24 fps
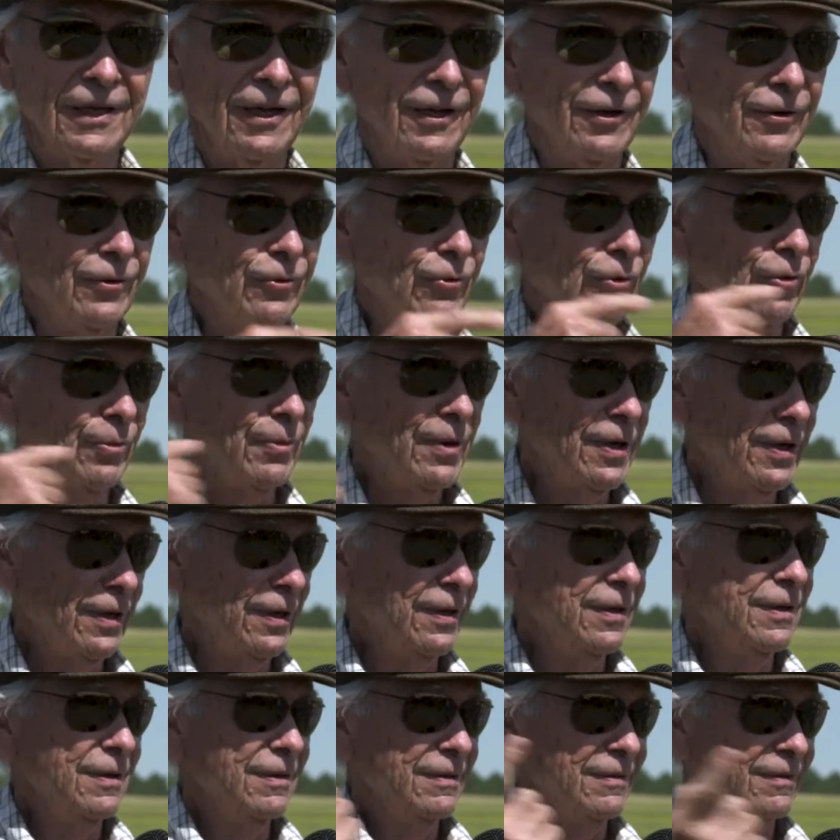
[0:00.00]
And it would
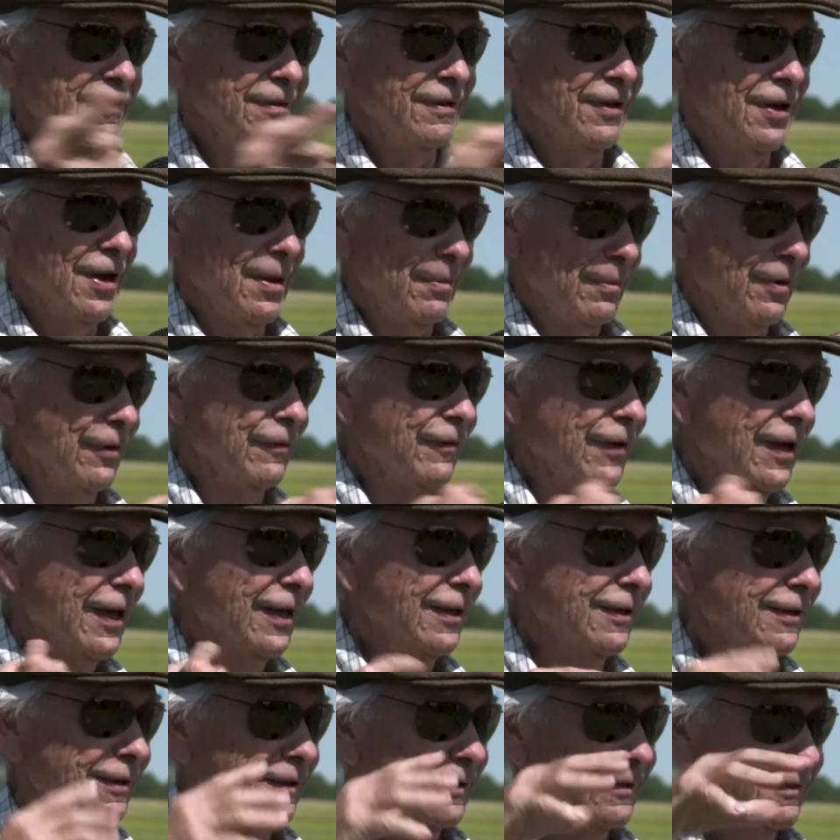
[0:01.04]
be the number of
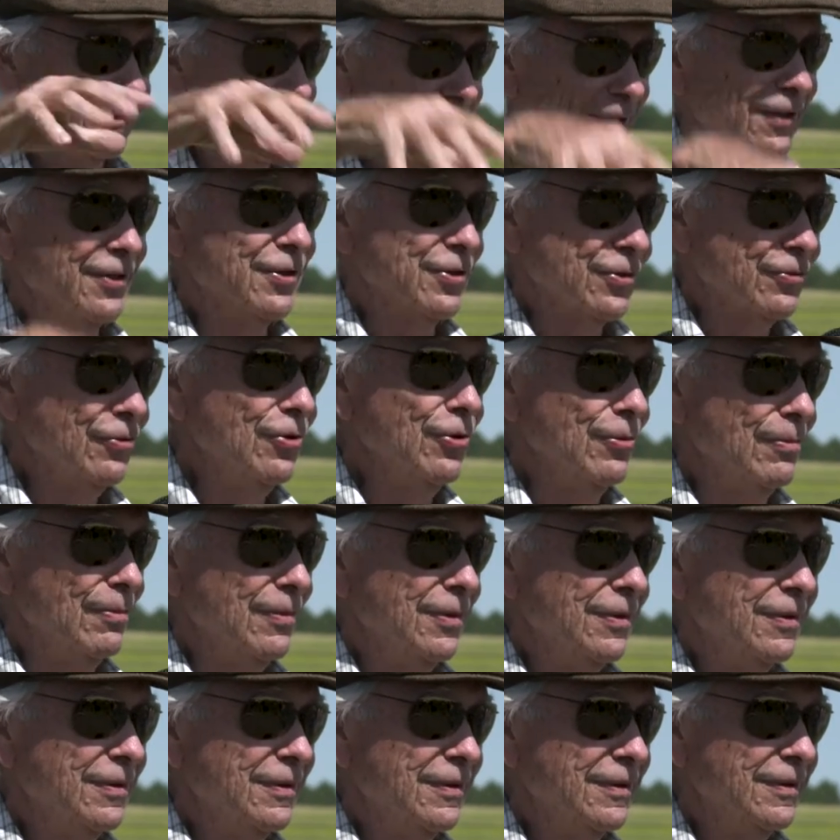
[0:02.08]
cattle in this room.